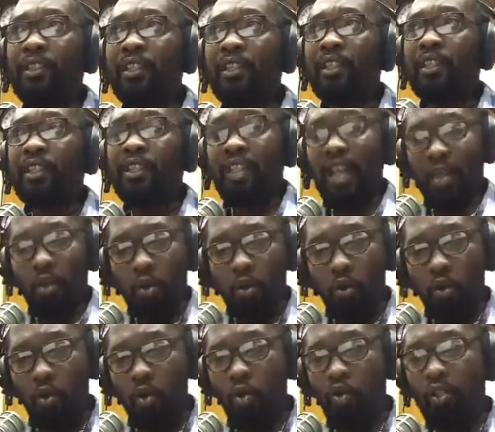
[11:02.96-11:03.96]
that
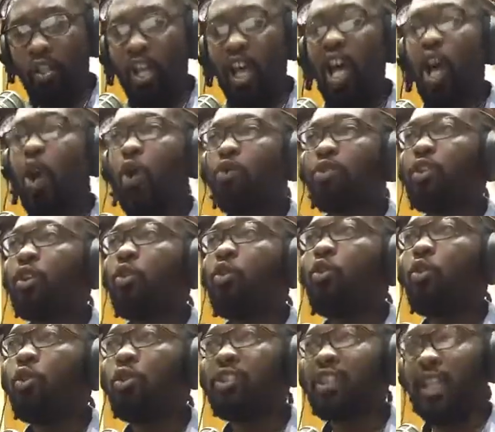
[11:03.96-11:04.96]
hold
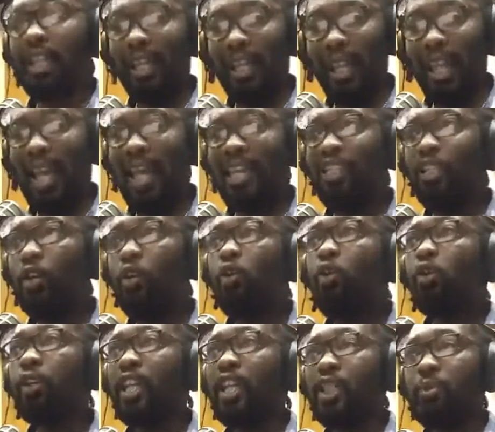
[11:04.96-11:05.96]
households and
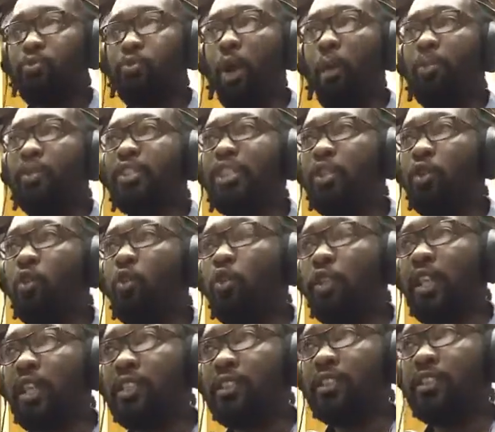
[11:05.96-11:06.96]
landowners, property
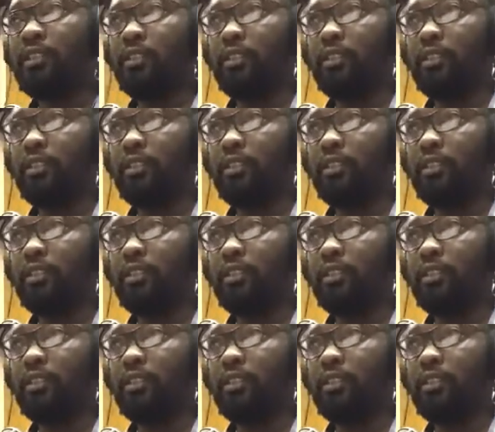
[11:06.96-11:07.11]
owners,